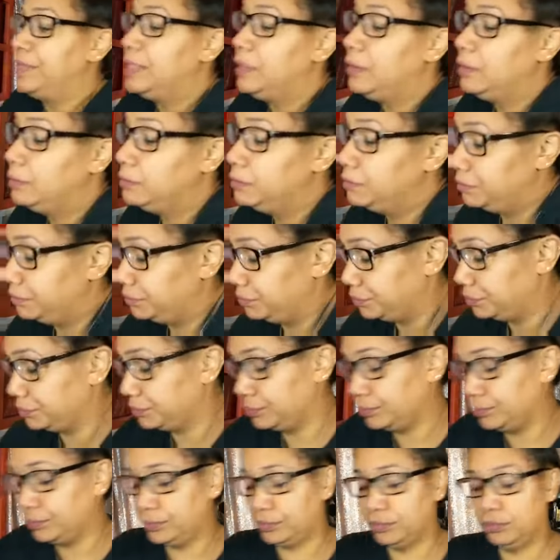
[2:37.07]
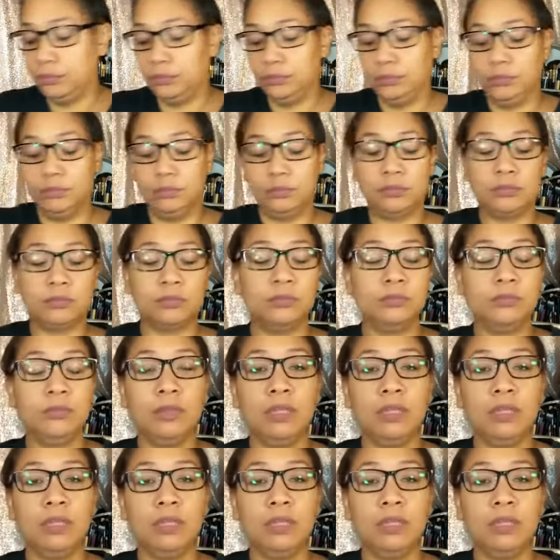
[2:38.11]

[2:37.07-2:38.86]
Nobody speaks.